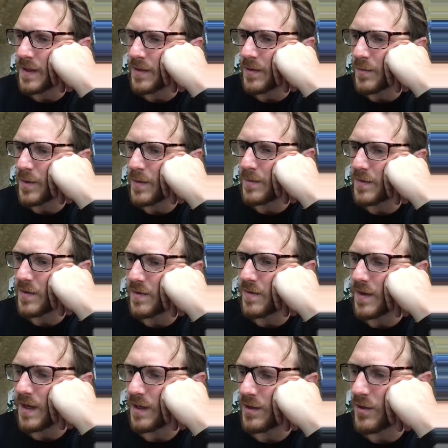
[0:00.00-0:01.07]
whoops,
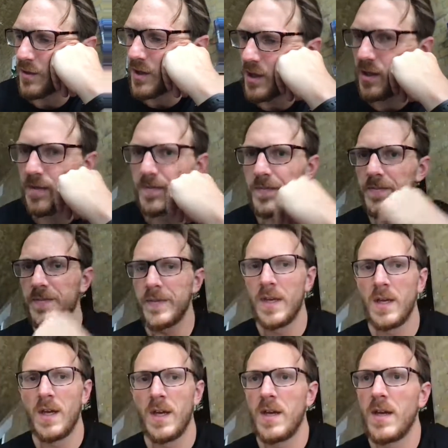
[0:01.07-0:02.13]
thank you, dog.
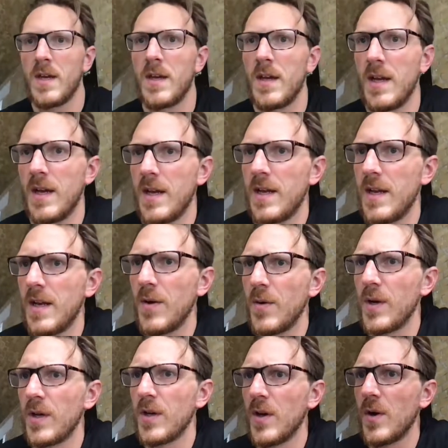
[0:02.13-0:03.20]
And there
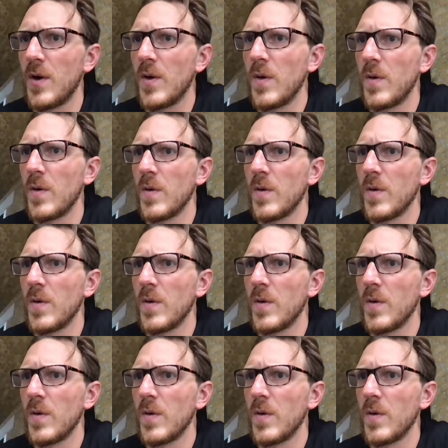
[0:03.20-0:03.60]
we go.